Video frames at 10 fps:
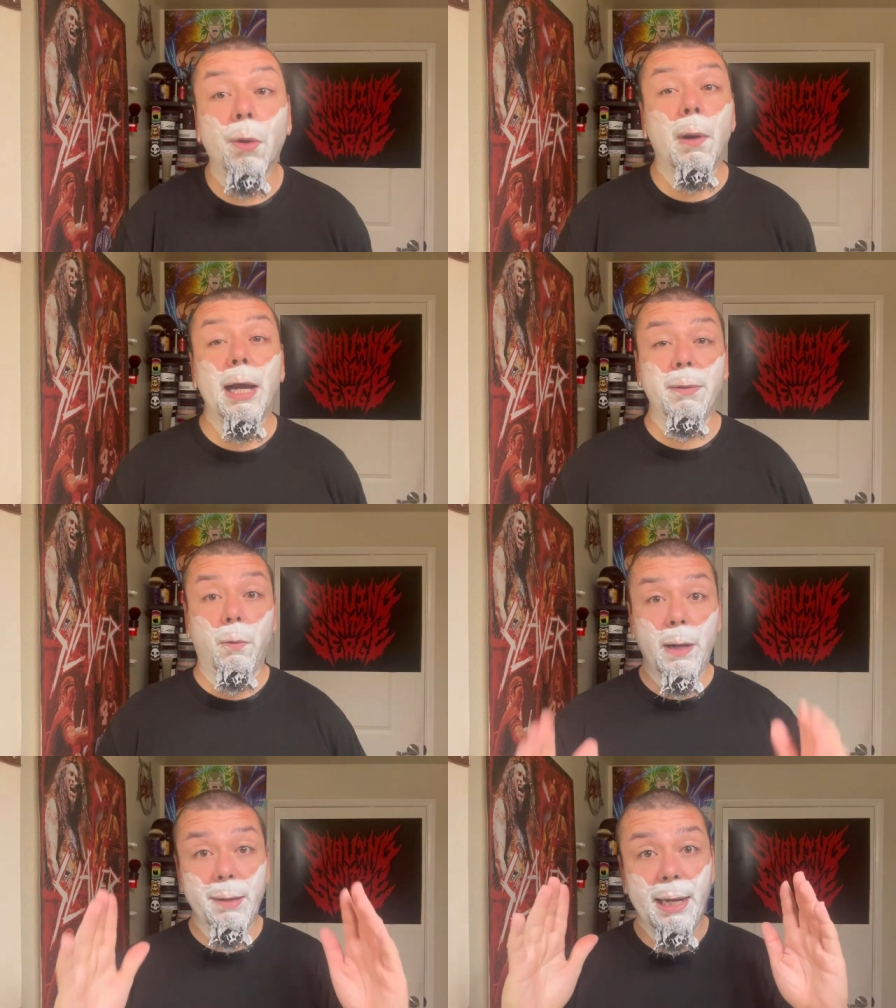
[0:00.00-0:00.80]
away,
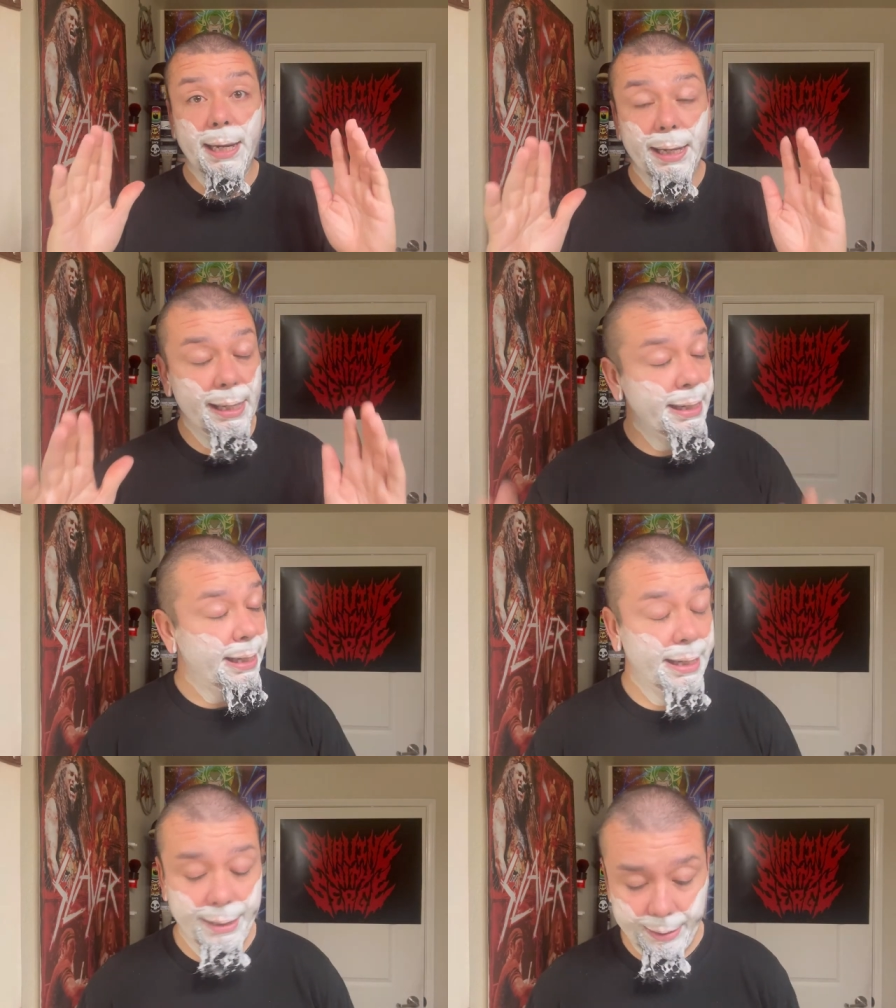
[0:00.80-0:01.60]
away by it
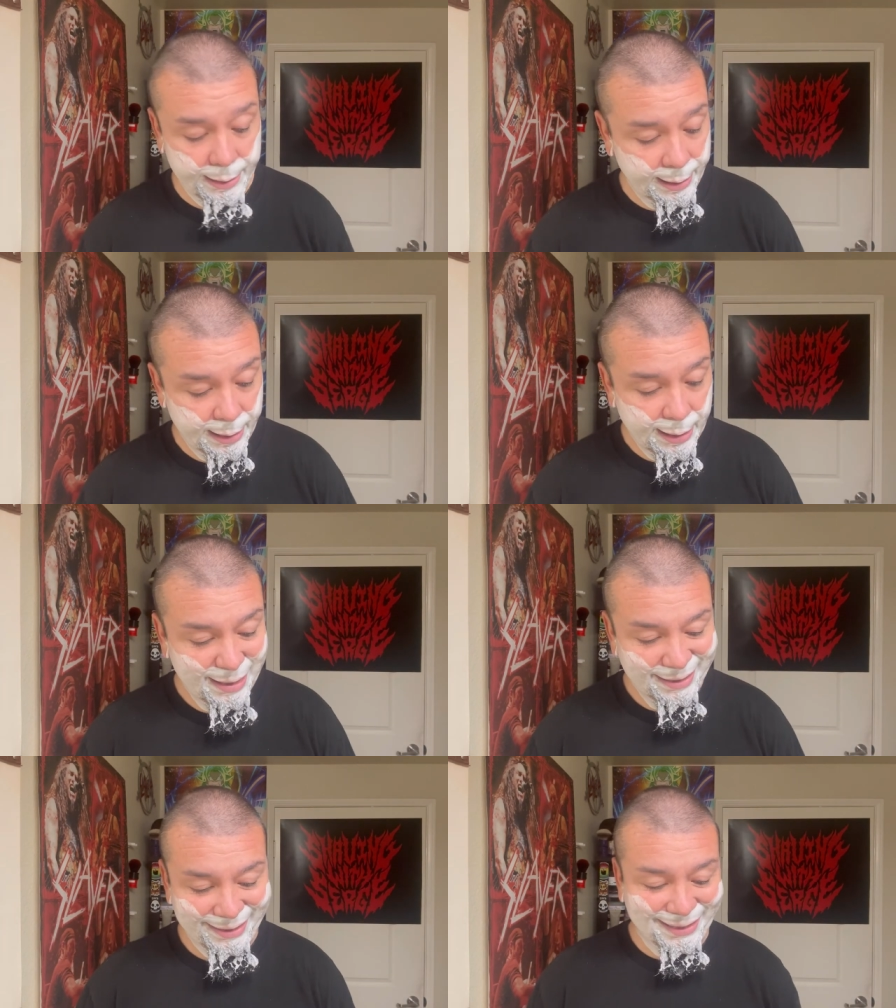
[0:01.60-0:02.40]
and
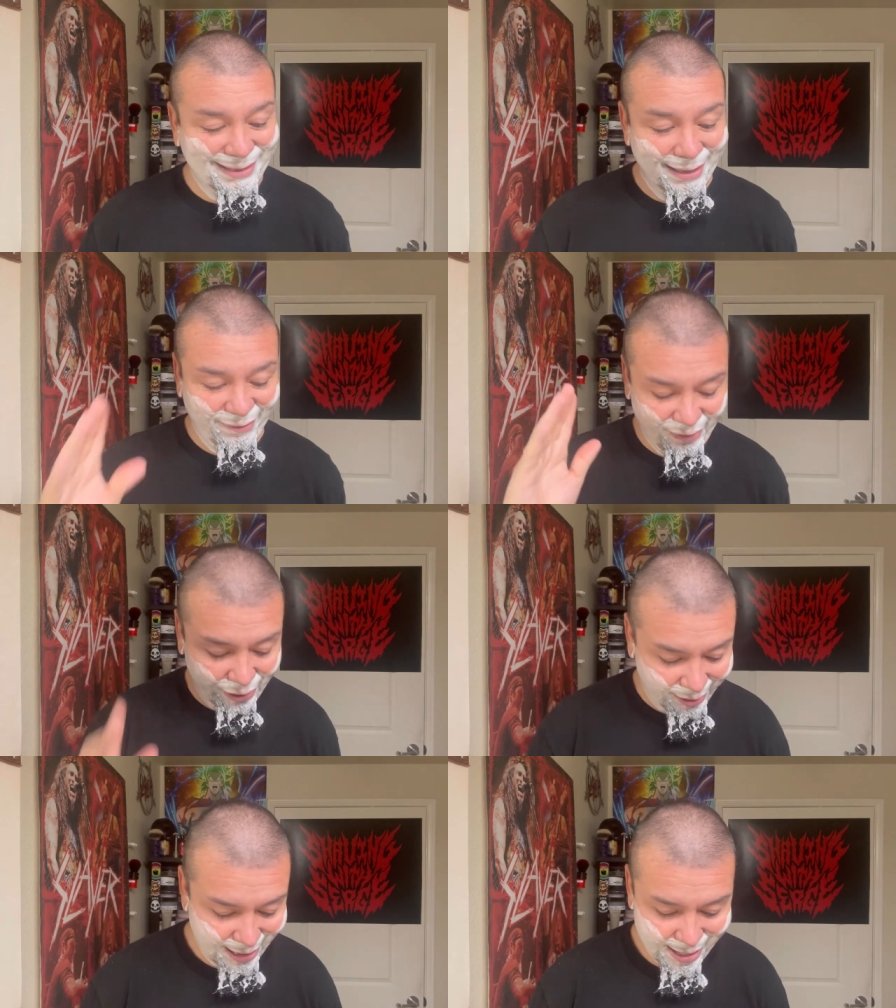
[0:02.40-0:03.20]
just the
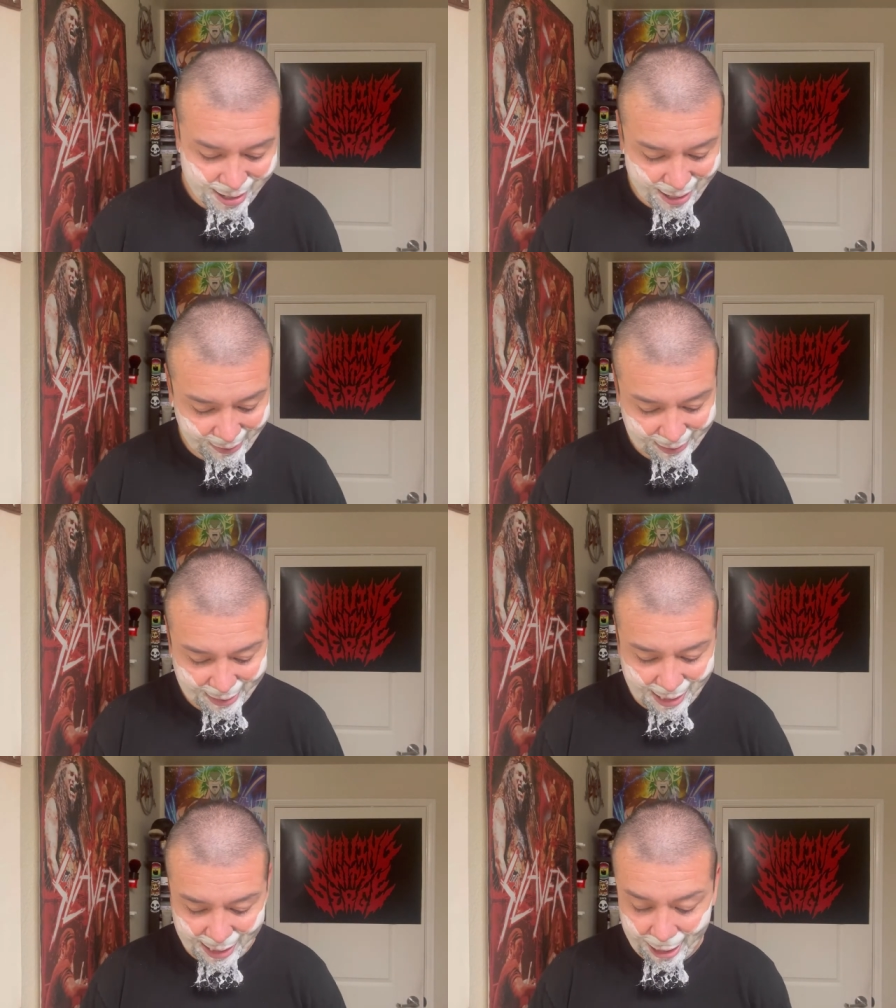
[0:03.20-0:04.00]
view of that night
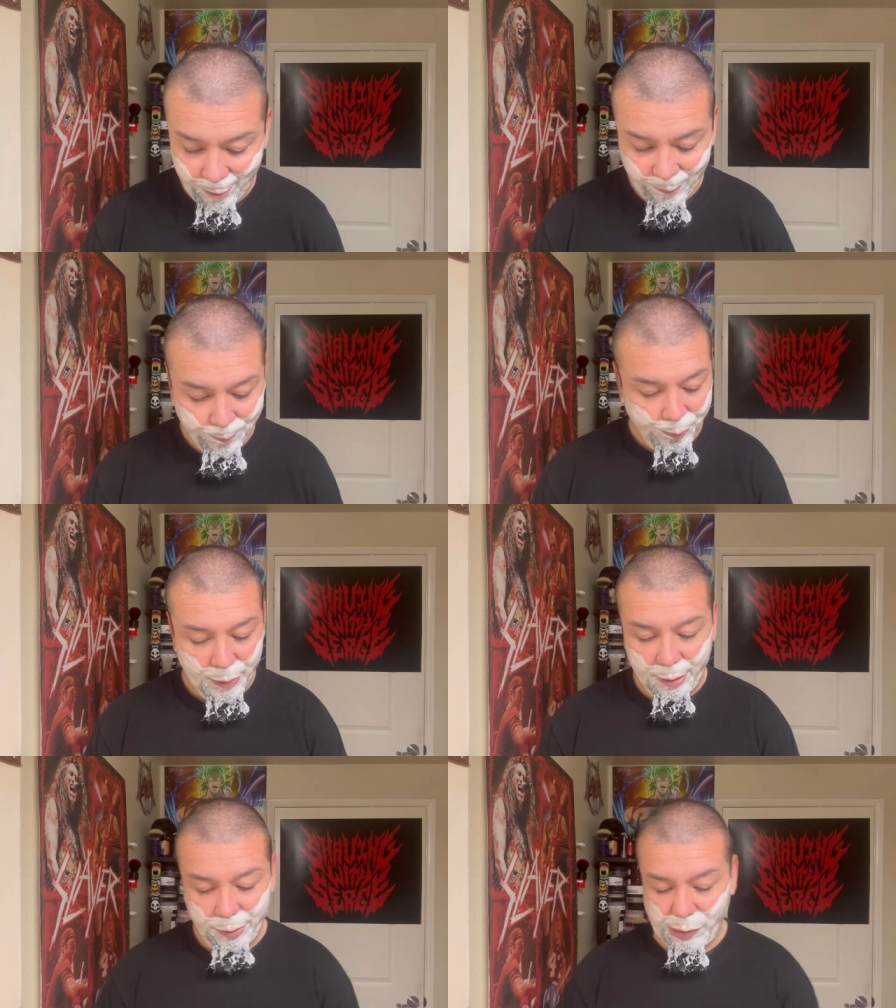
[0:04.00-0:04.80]
sky
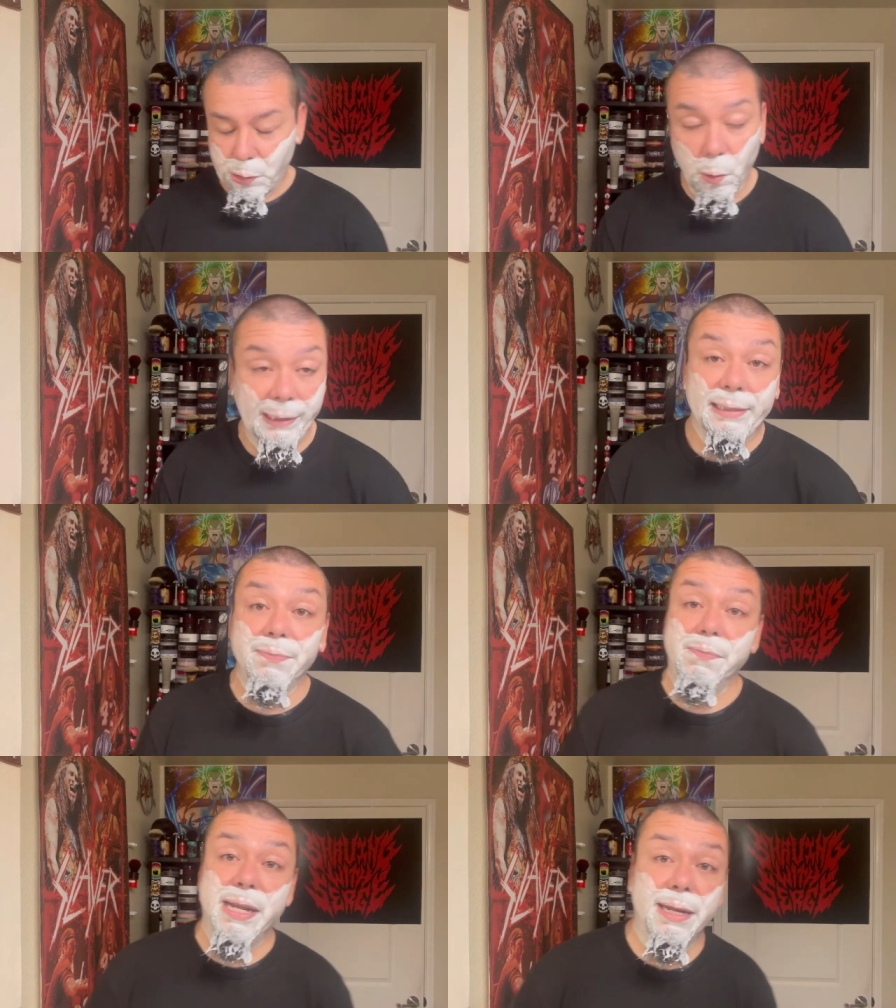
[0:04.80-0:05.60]
the sequoias
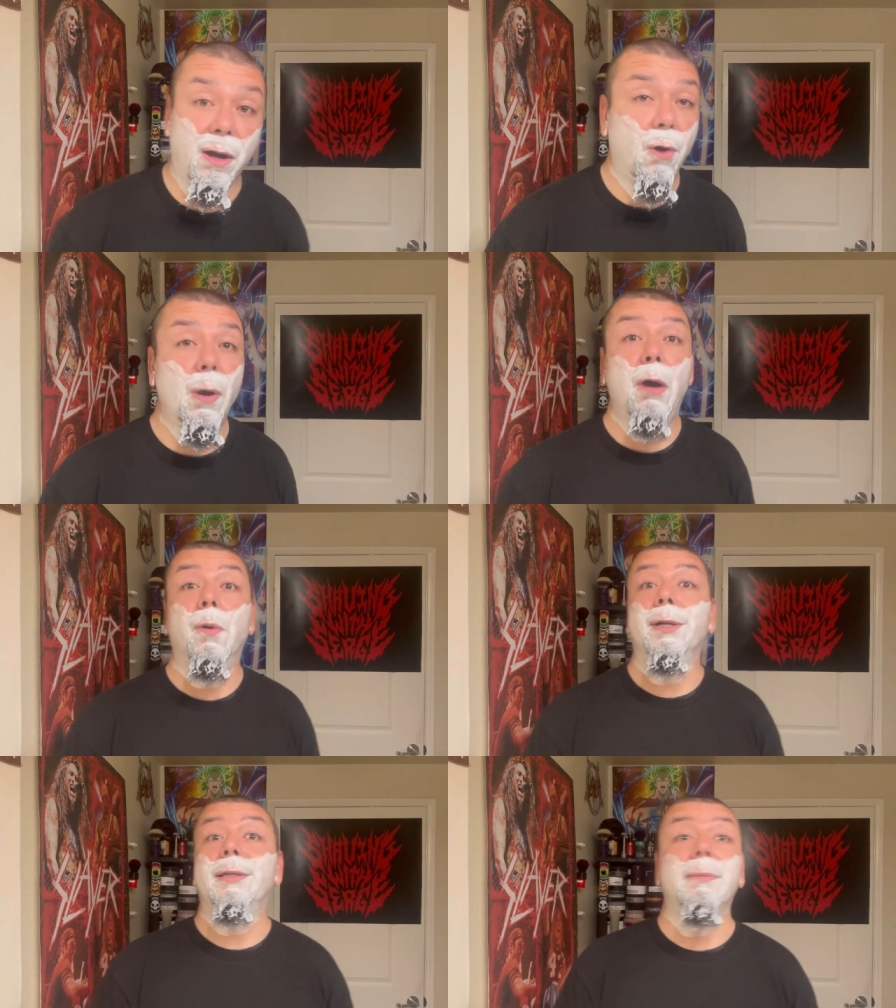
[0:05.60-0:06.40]
made it all well
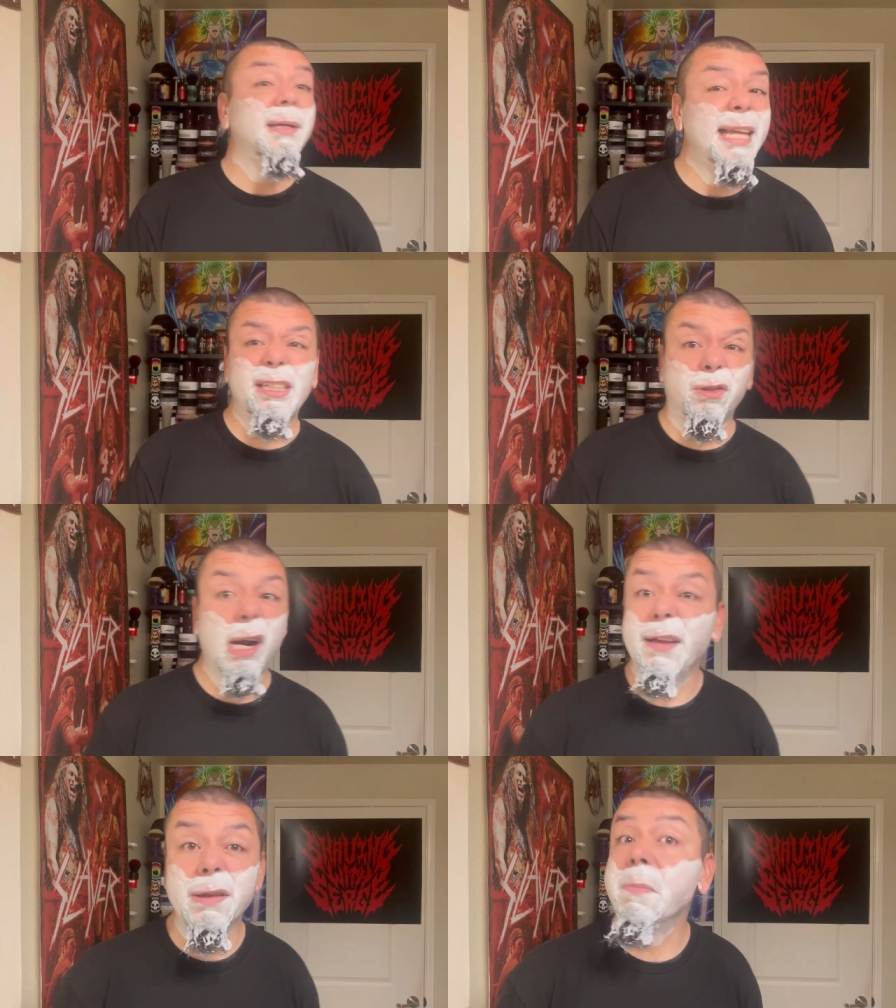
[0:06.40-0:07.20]
worth it. But that
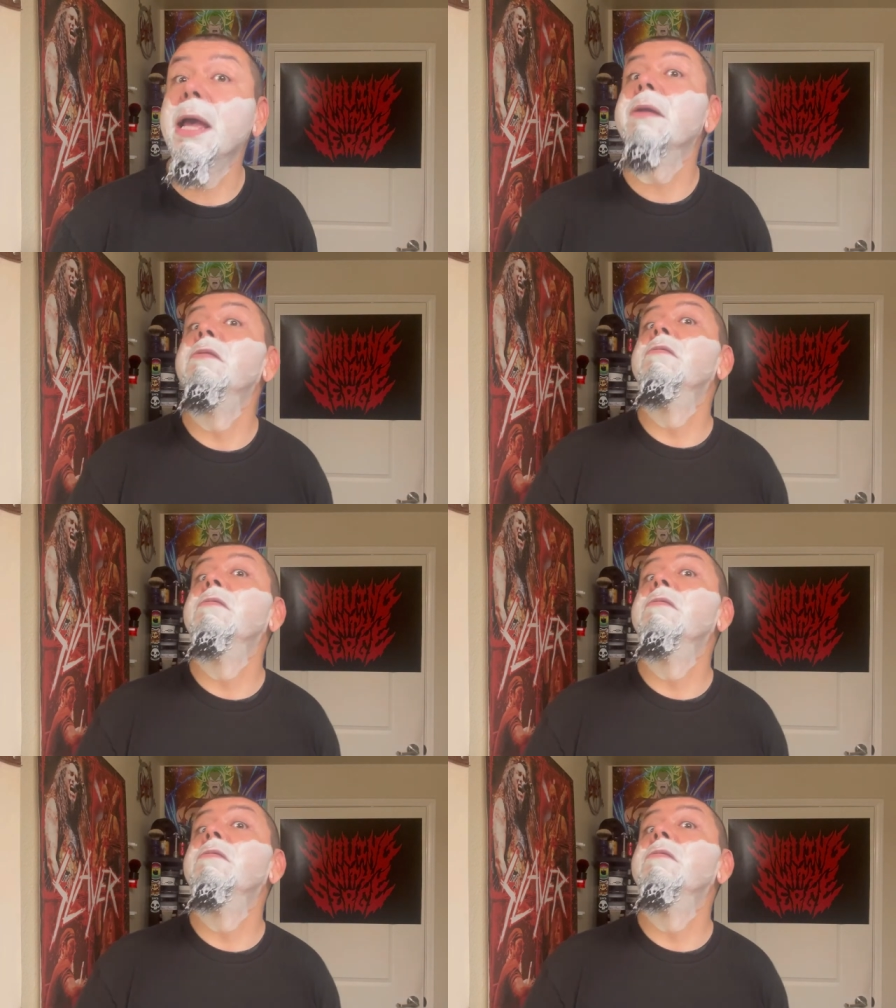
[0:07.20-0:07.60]
driving that